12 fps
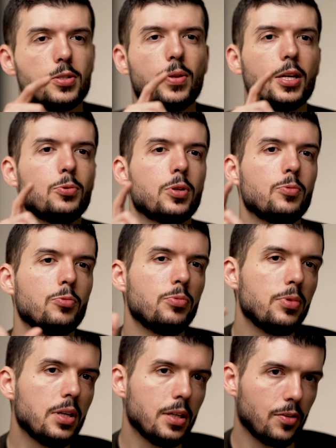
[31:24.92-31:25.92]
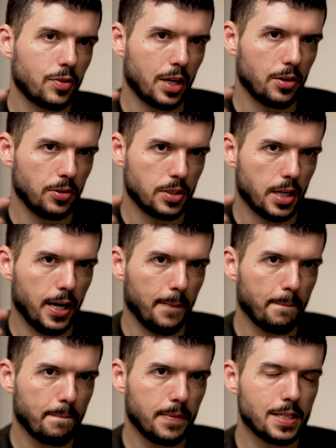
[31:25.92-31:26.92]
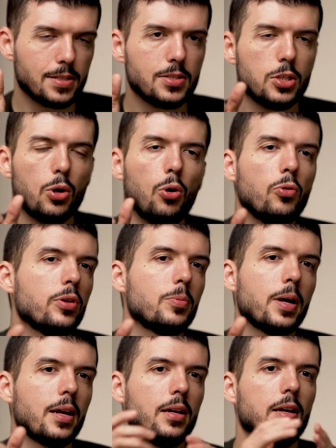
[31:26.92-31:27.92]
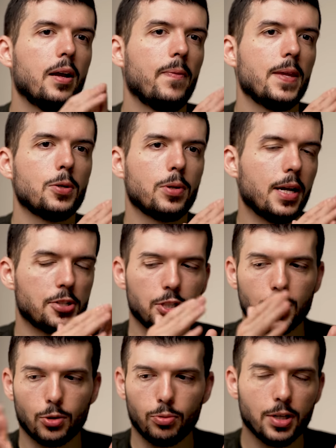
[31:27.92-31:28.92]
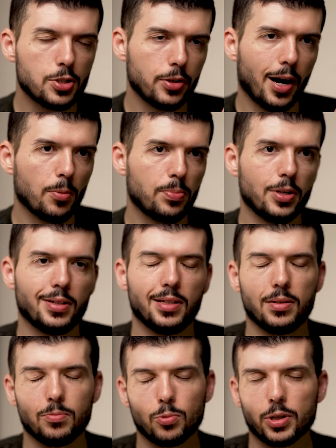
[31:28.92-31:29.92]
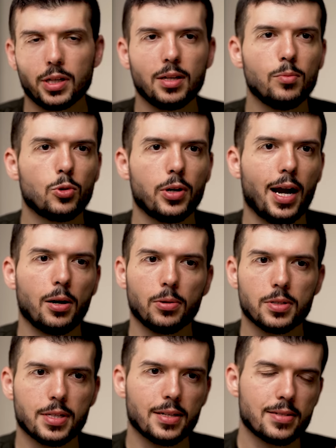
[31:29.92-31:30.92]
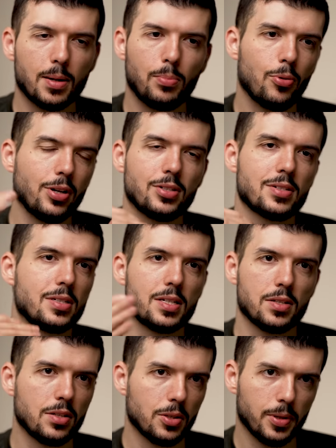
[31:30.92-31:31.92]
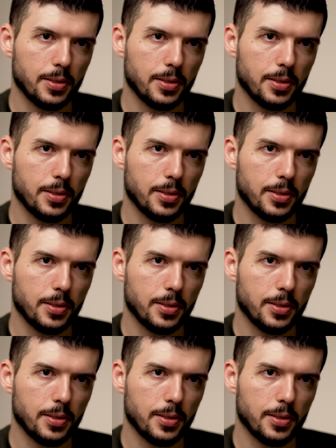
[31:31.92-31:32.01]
so that you can really scale your time. This is the only way that you can actually increase your output. Working more hours at some point just doesn't do